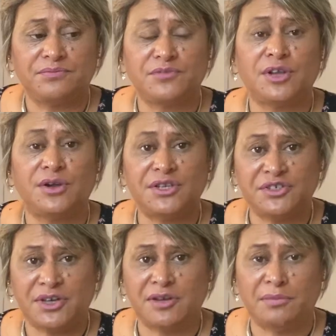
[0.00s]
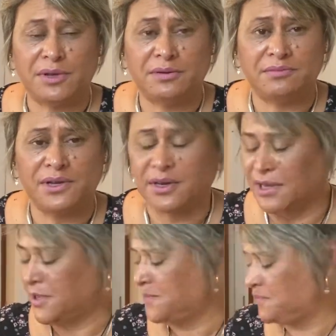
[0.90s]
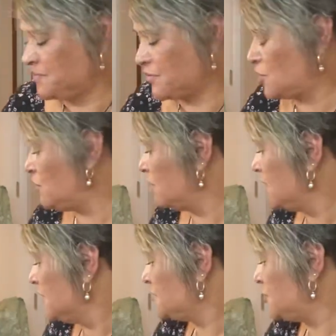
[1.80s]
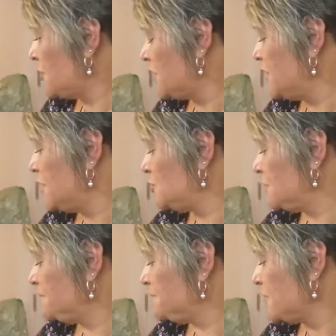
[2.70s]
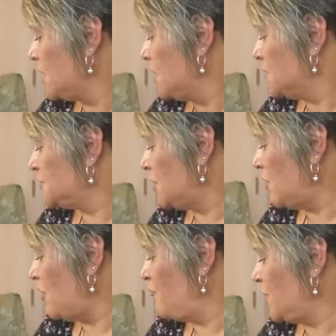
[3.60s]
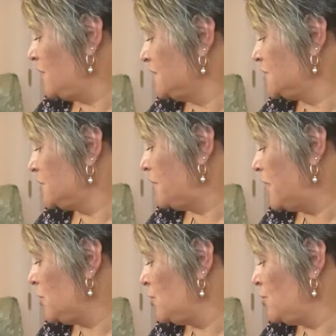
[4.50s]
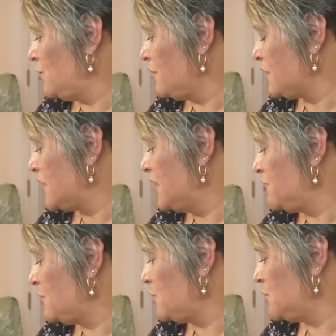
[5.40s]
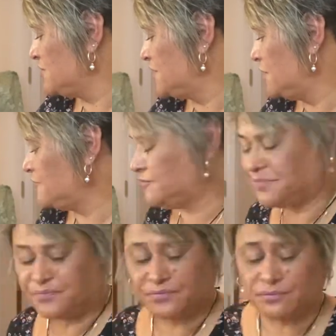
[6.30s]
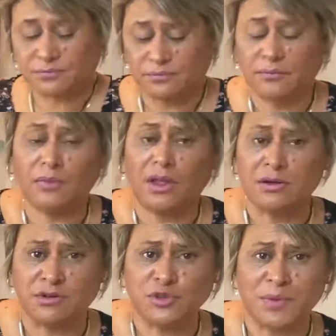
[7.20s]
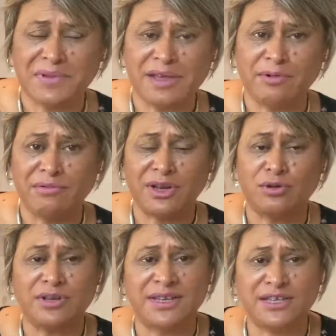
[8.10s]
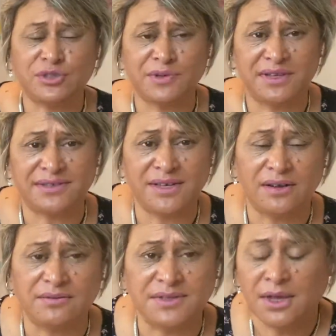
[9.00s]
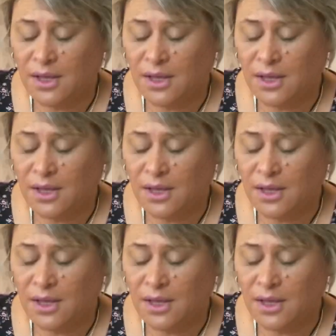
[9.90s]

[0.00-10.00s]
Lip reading: tone it down a bit. Okay, cool. So connection. So I feel like this is about you connecting with yourself, because when we have a really good connection with ourselves,